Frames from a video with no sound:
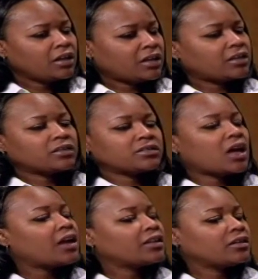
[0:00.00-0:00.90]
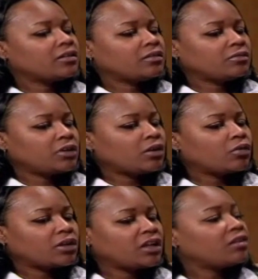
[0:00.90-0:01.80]
that does not you know,
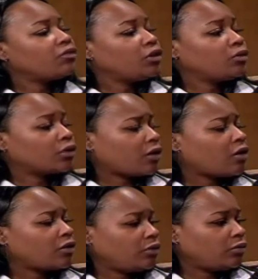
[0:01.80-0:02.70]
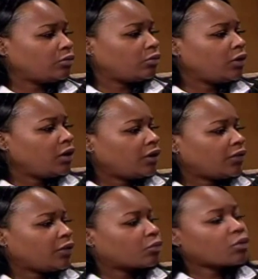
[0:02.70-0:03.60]
give you or garner you
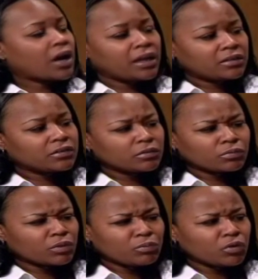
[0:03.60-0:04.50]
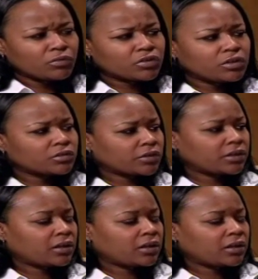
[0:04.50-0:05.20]
the right to remove children.